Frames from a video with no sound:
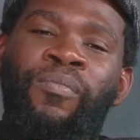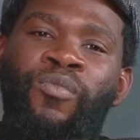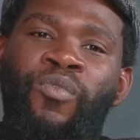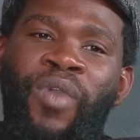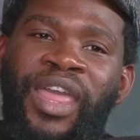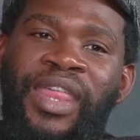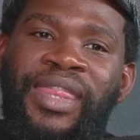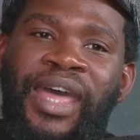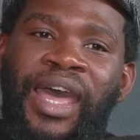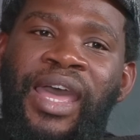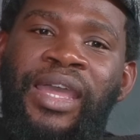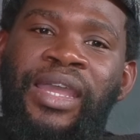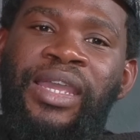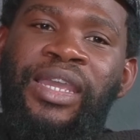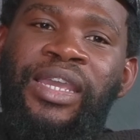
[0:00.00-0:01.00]
Whether
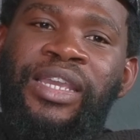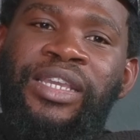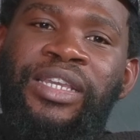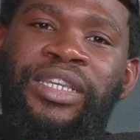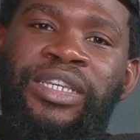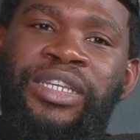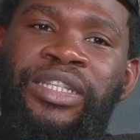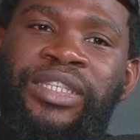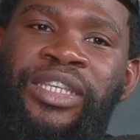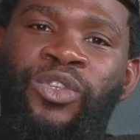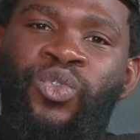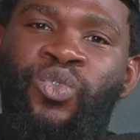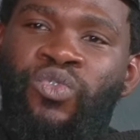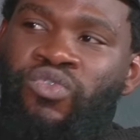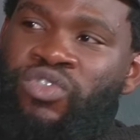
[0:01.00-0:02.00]
it's a
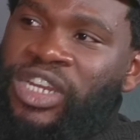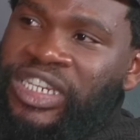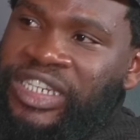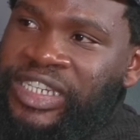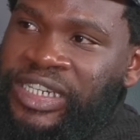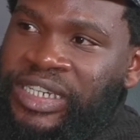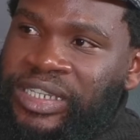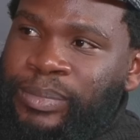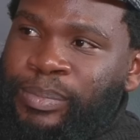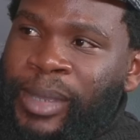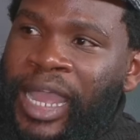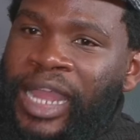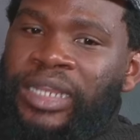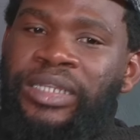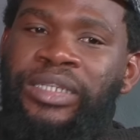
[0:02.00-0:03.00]
Zulu Nationalist
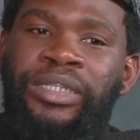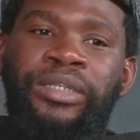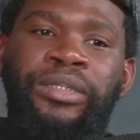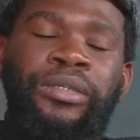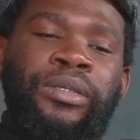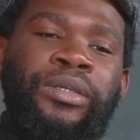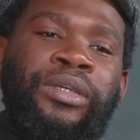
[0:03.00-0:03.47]
Party